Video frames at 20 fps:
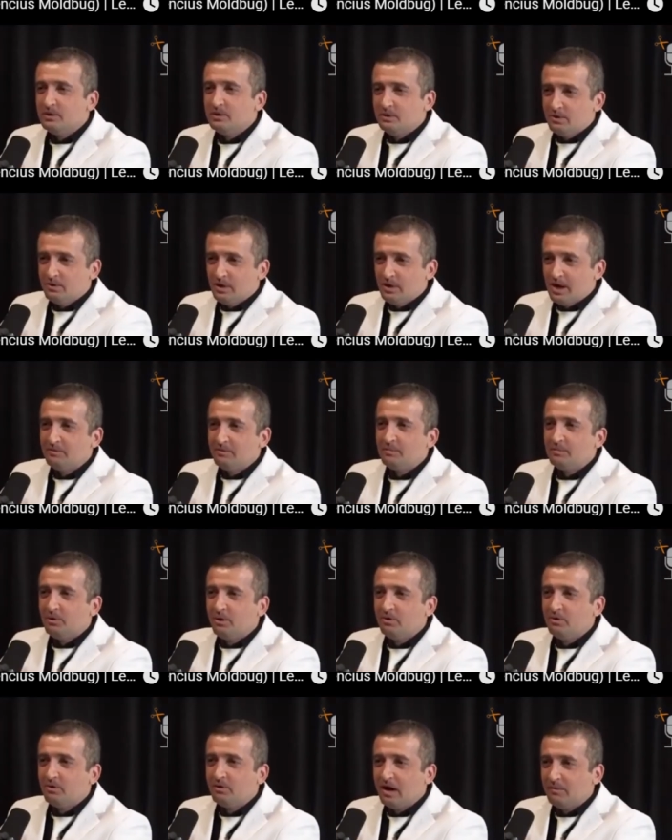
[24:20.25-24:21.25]
you have a
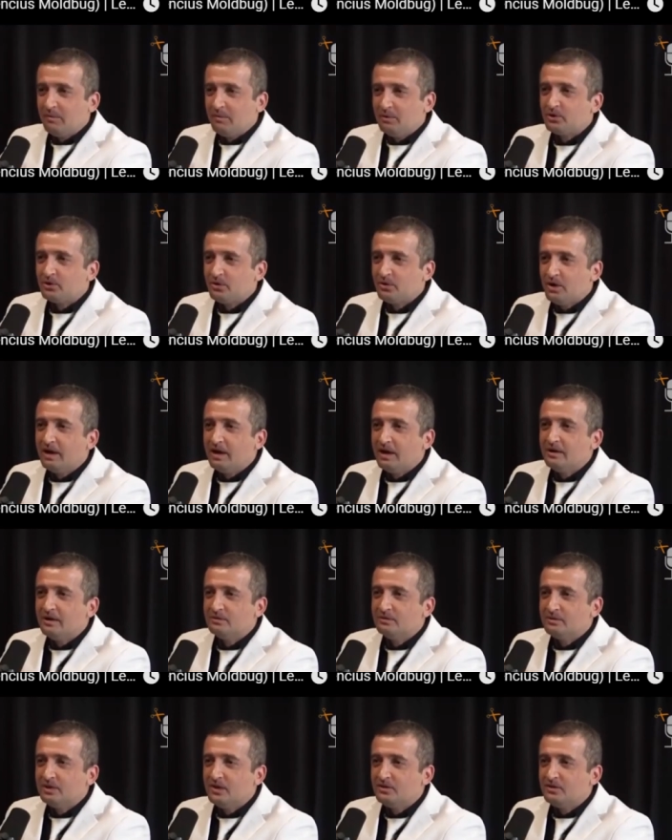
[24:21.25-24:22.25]
program, you're trying to
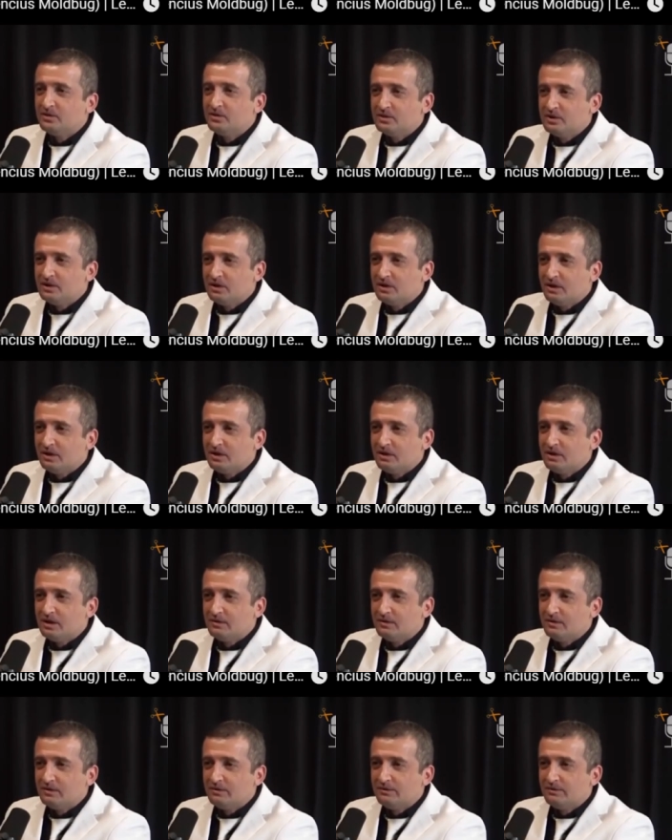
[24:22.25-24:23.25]
intentionally sit there and,
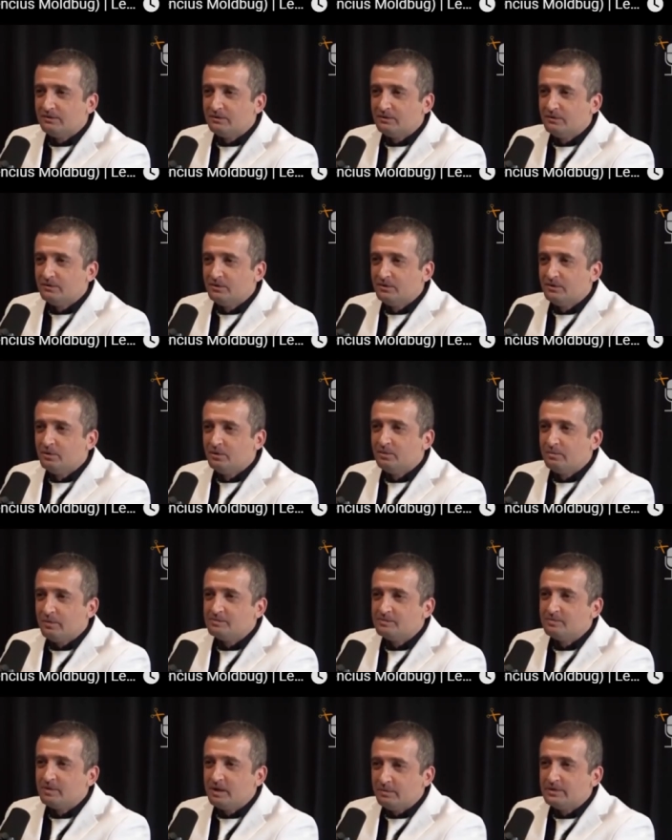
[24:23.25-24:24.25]
and do them
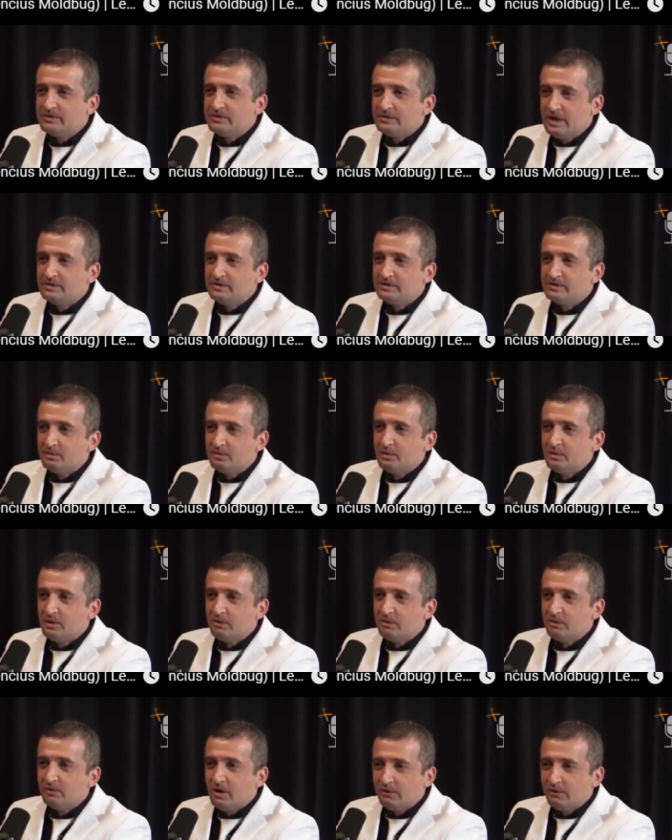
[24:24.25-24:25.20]
as many mistakes see what go wrong.